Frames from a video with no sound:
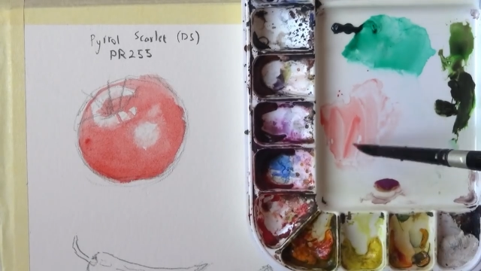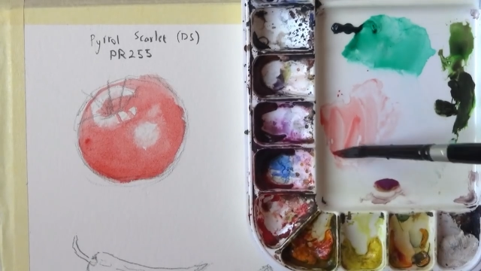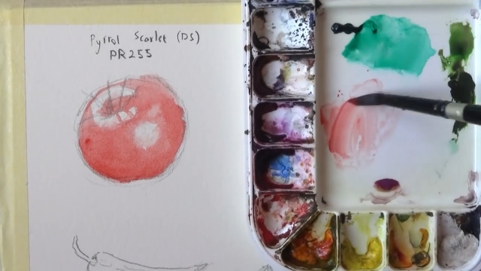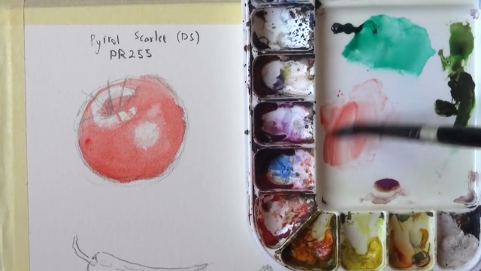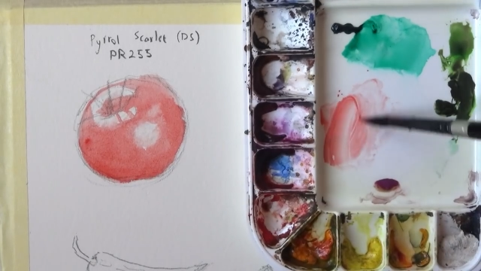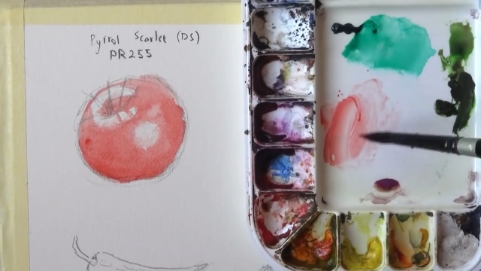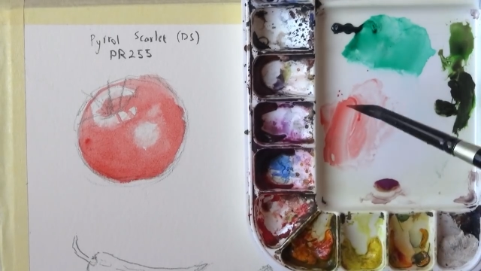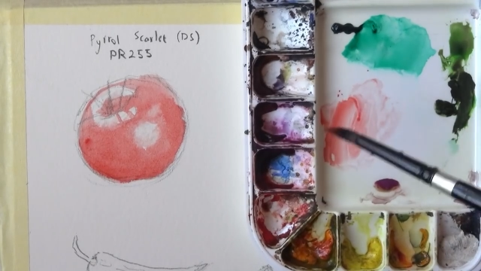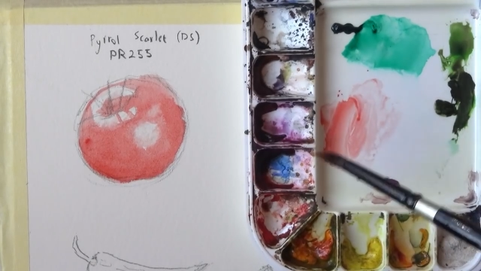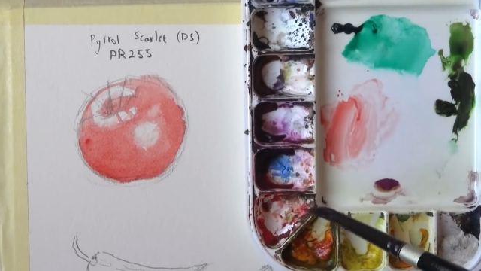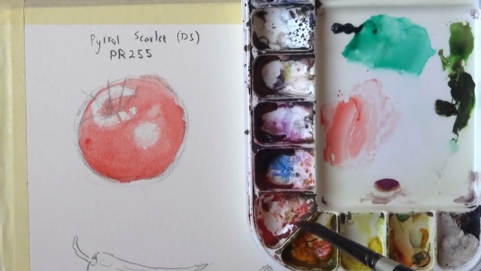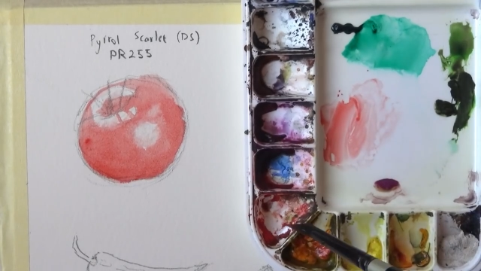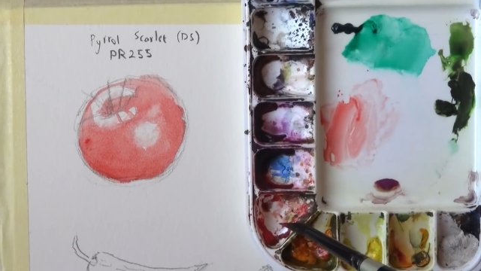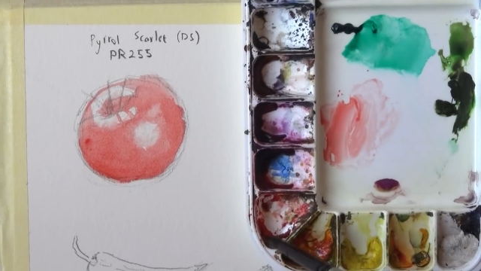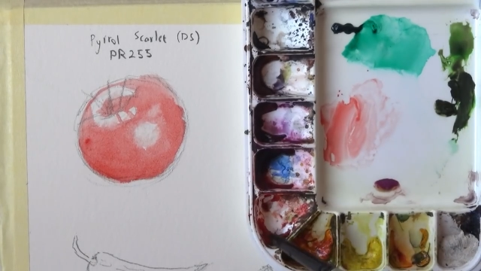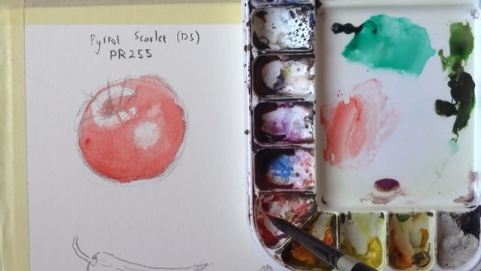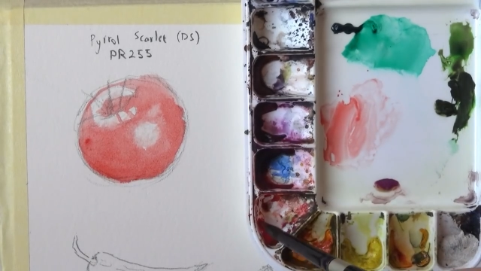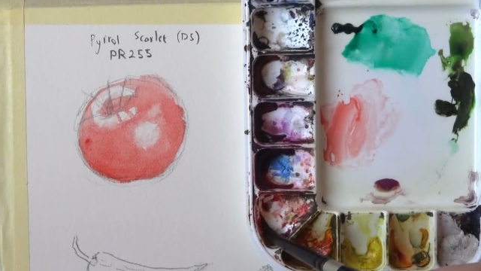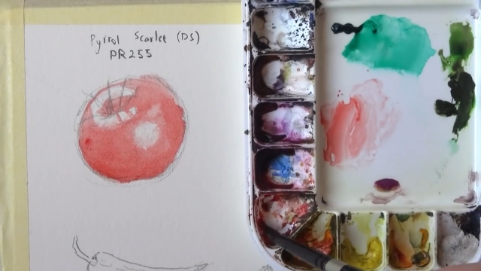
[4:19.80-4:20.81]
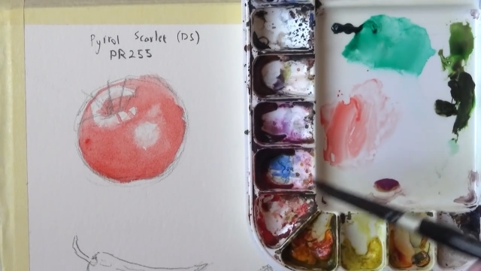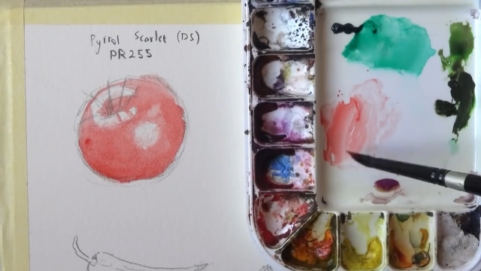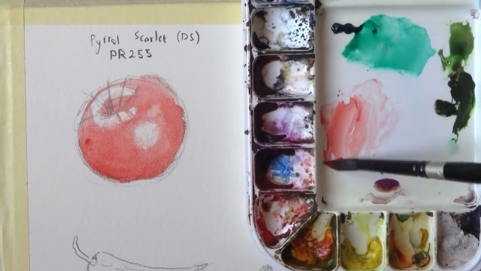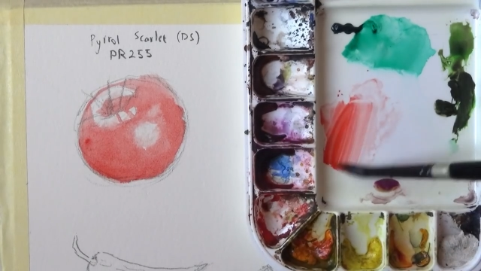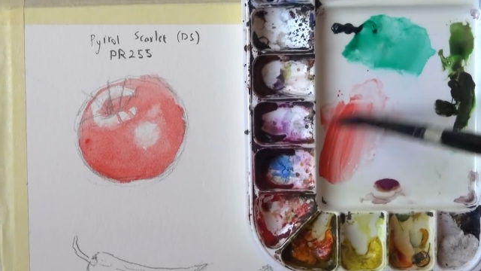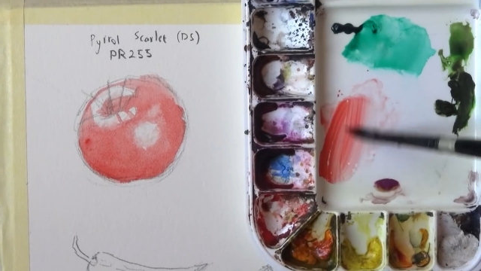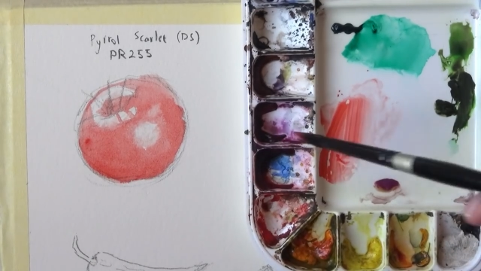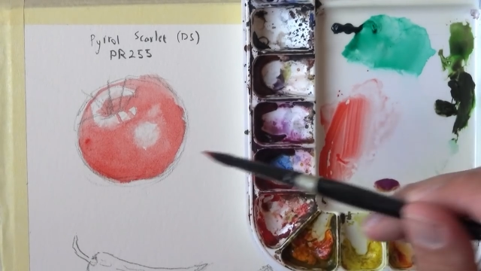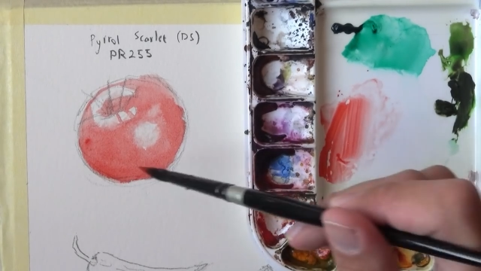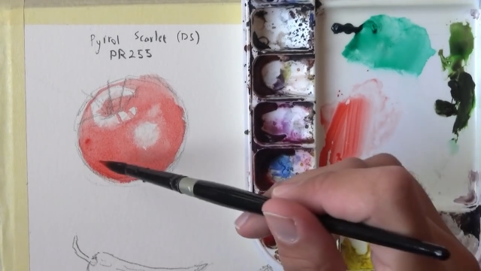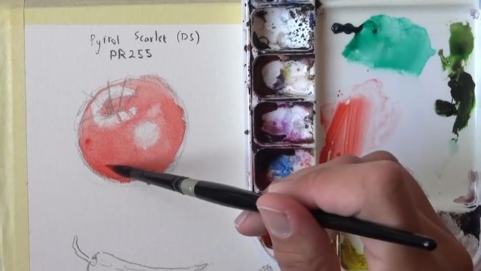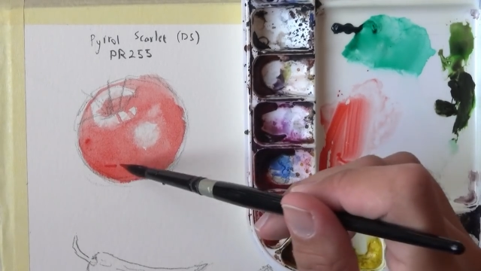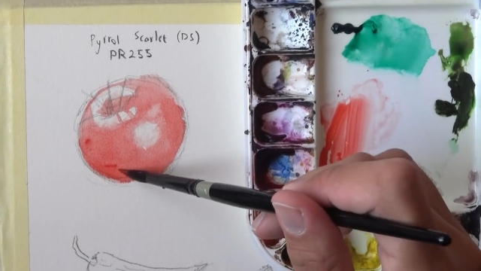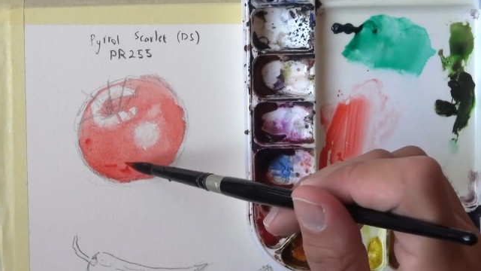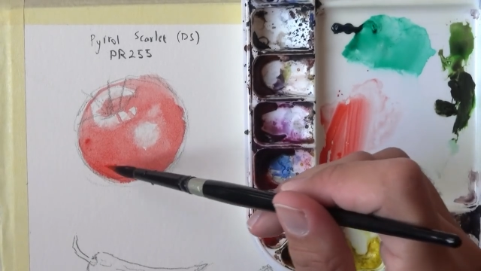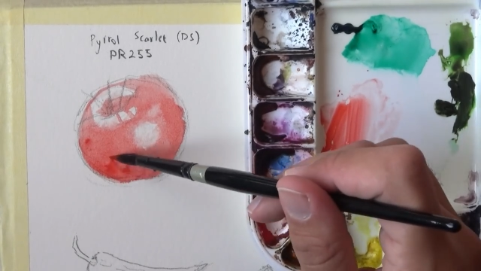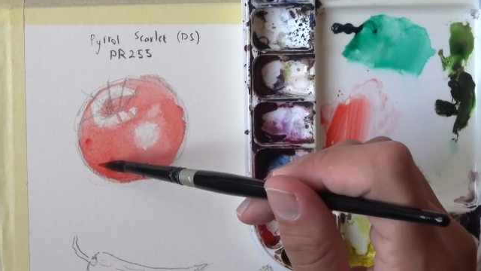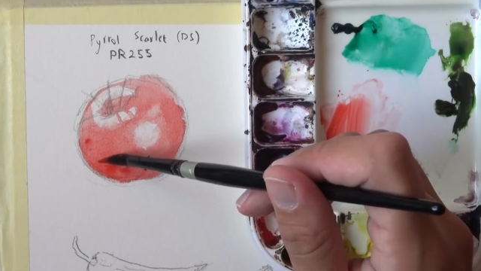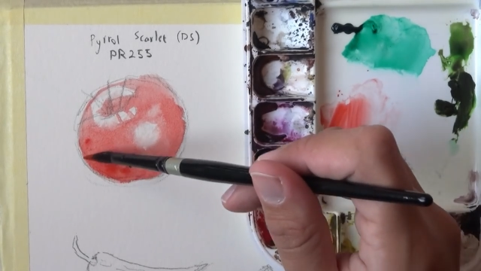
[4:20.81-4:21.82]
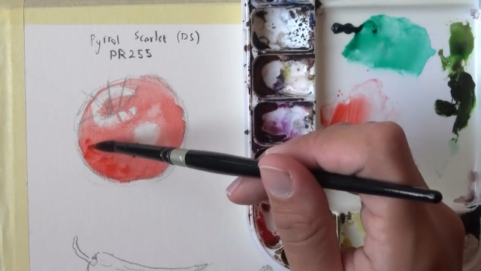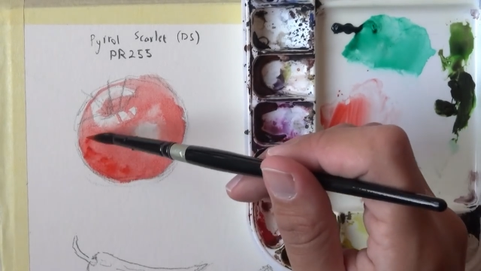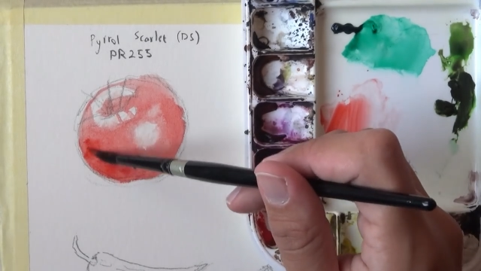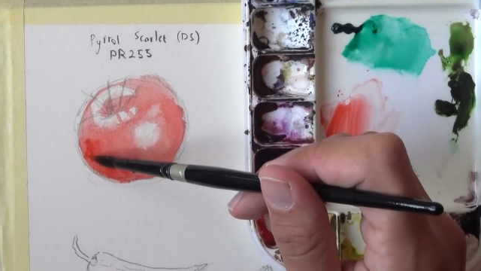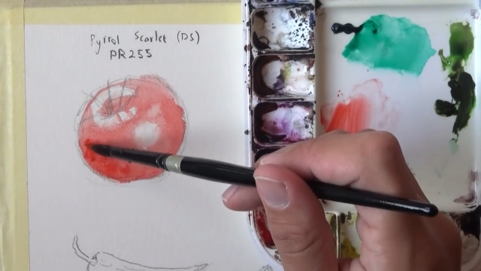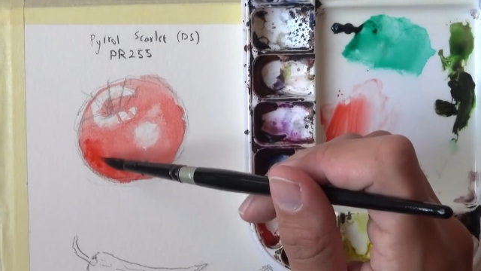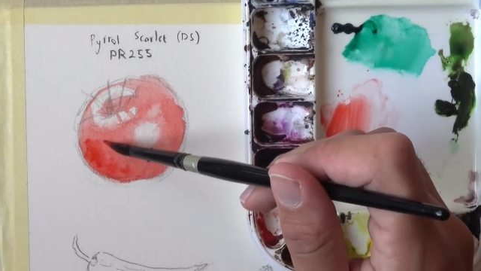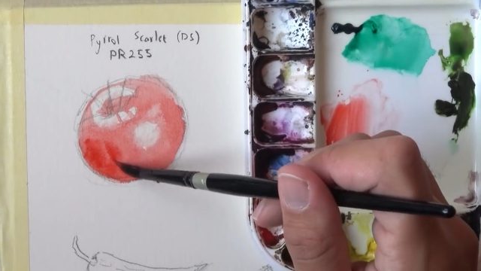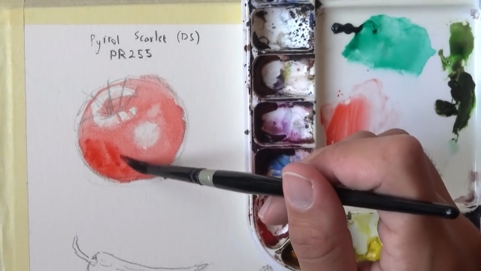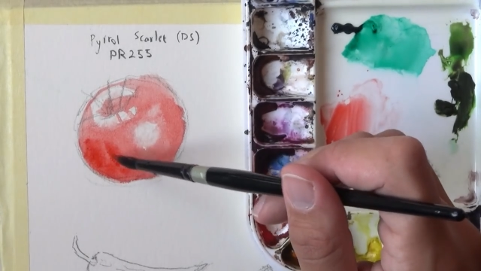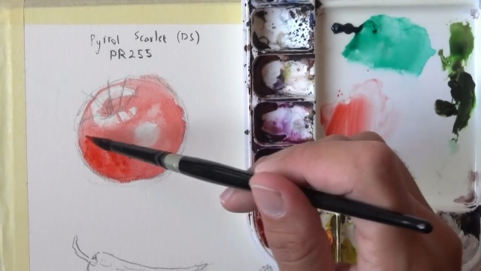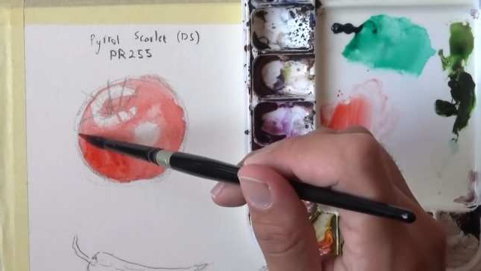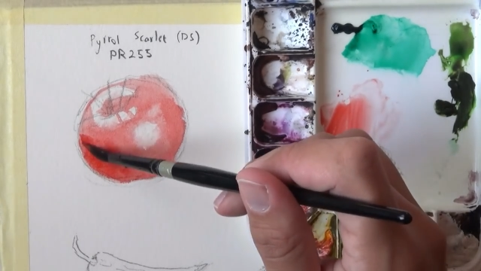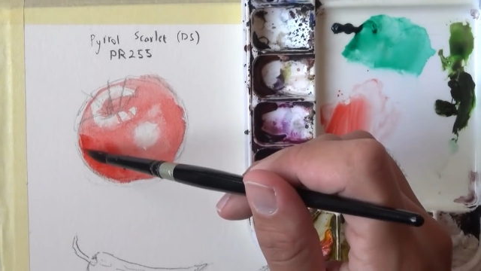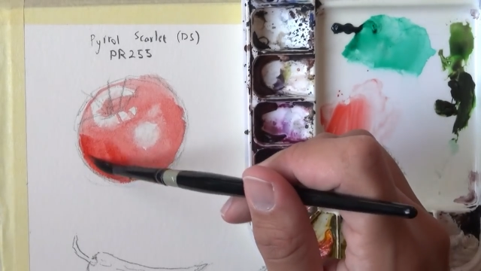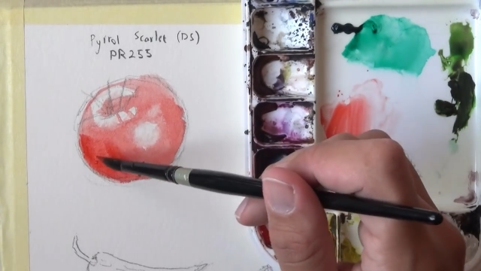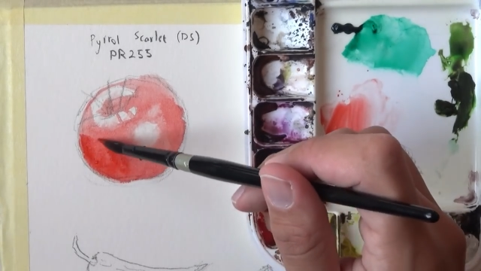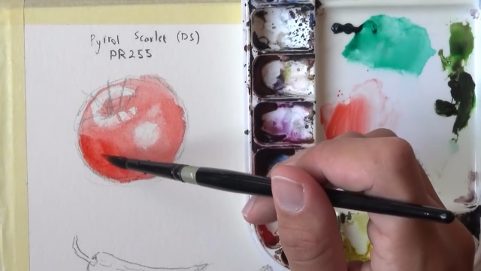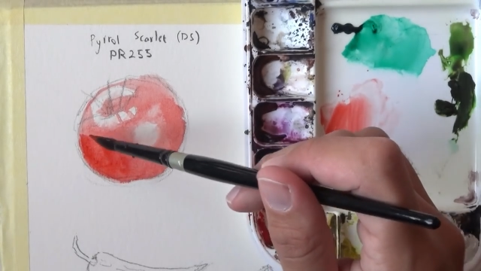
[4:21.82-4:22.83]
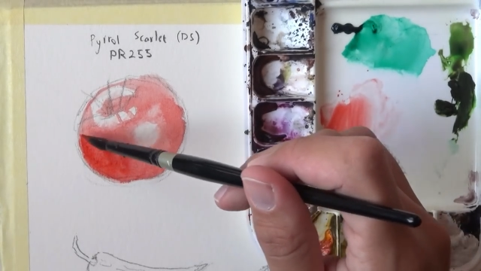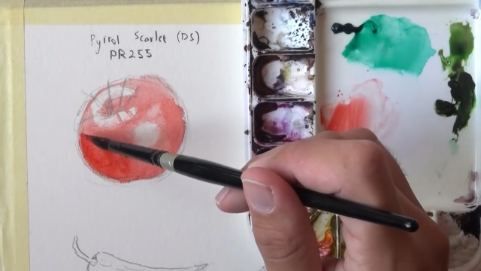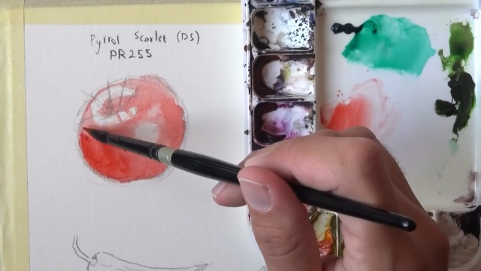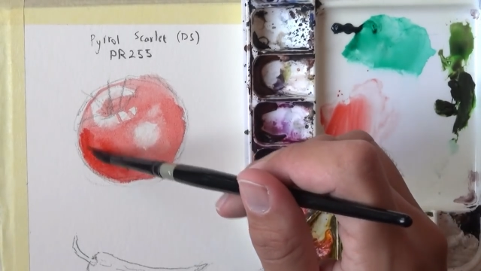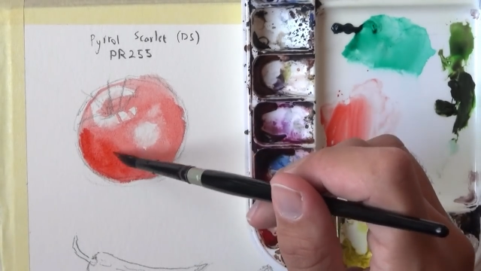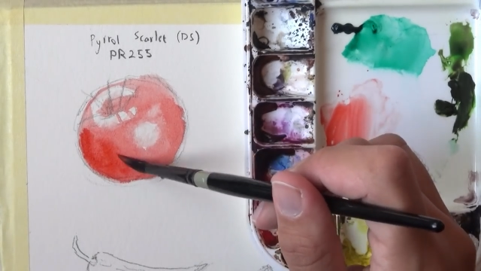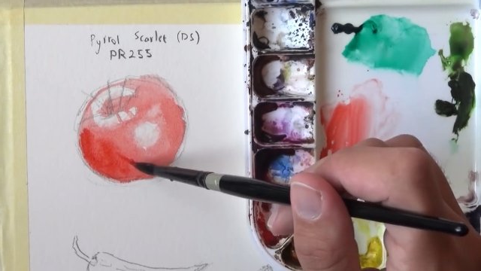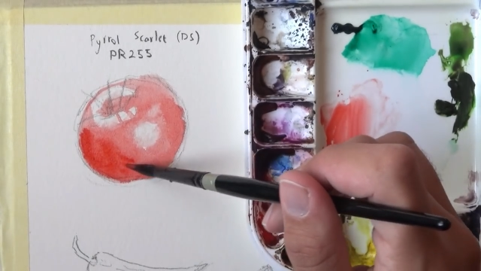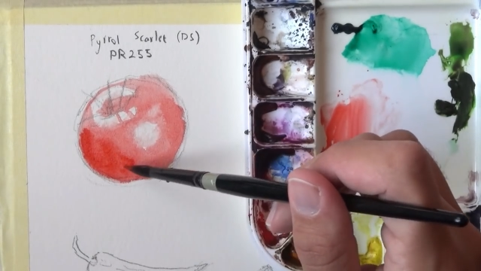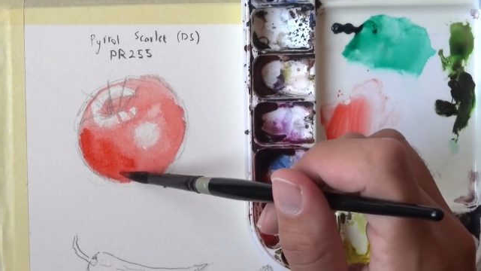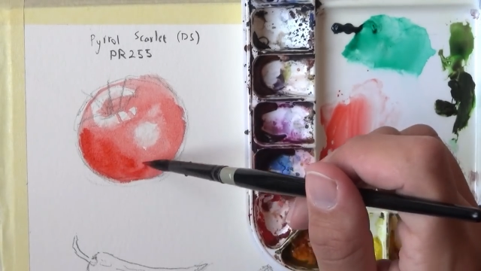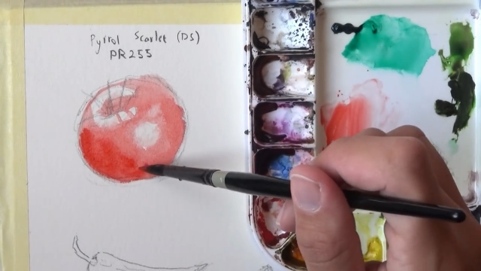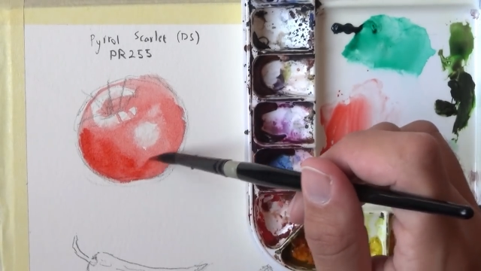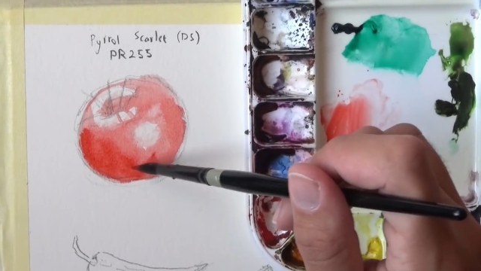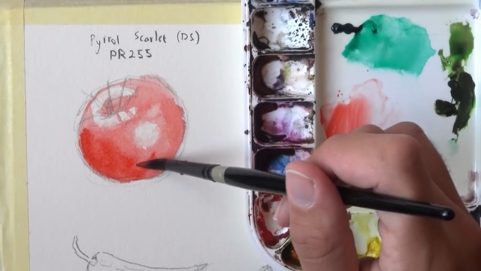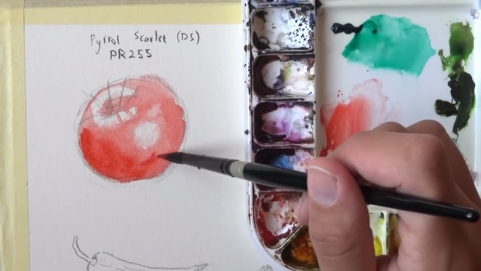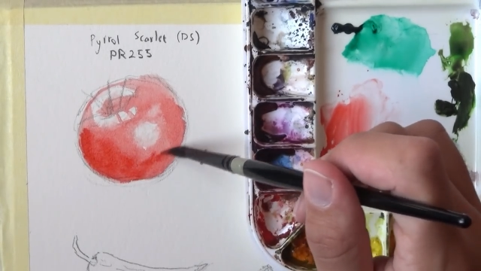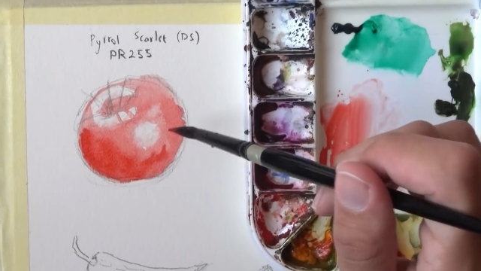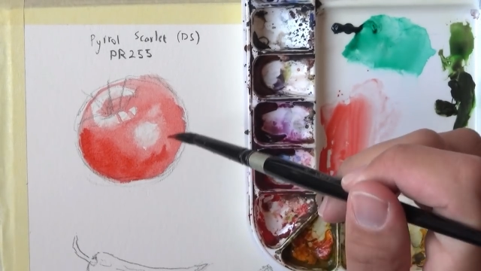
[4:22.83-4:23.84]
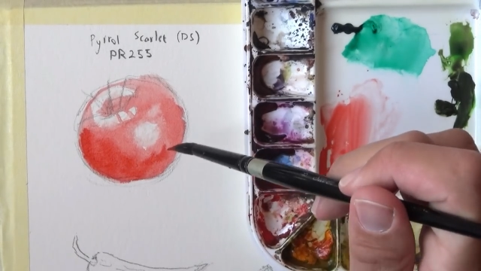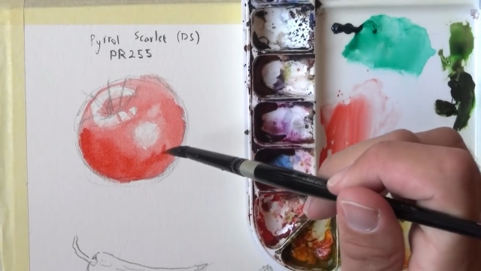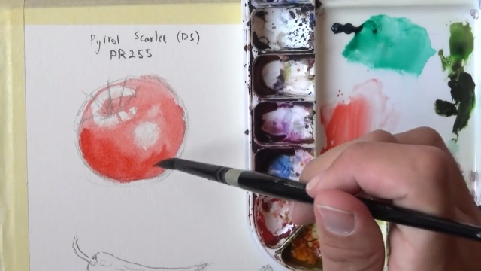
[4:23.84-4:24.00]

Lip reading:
Nobody's mouth can be seen.